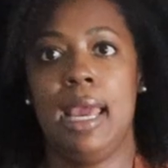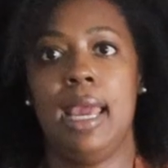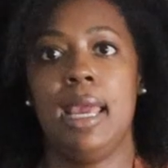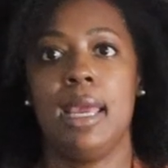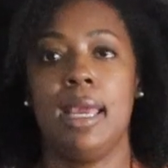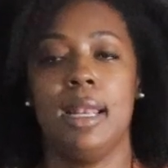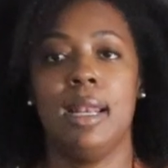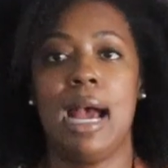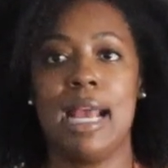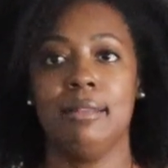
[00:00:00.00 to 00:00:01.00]

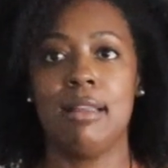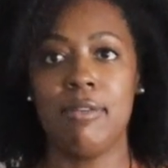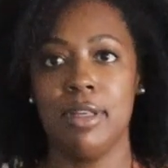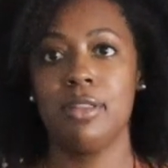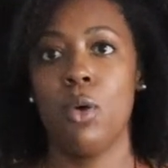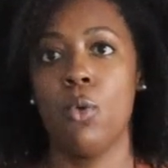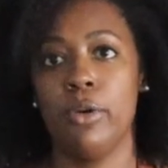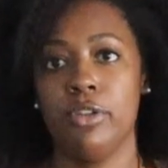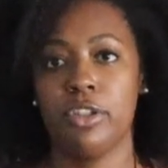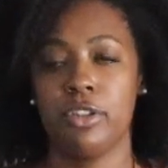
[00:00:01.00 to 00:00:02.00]
And I love this
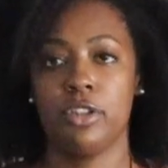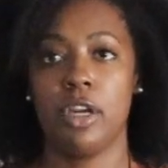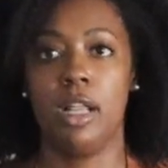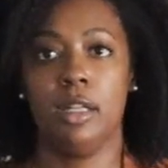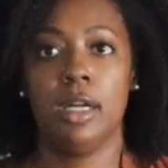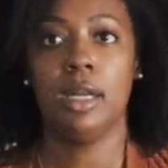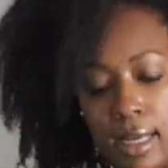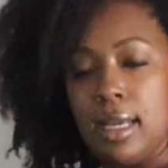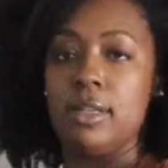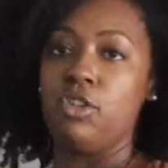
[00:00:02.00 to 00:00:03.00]
orangish color.
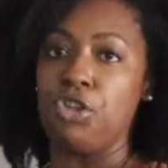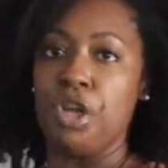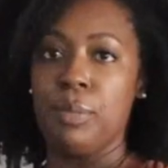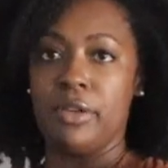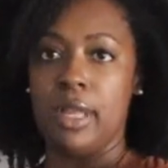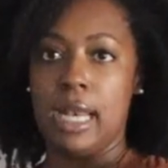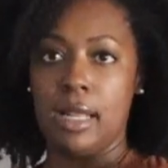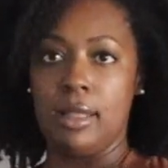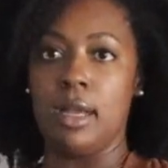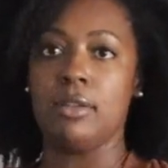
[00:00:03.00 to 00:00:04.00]
It's cheaper than
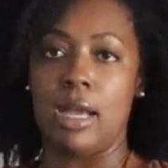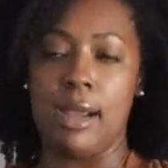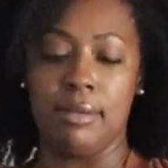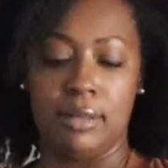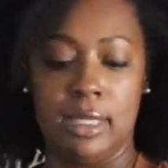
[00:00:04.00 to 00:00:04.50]
anything else I was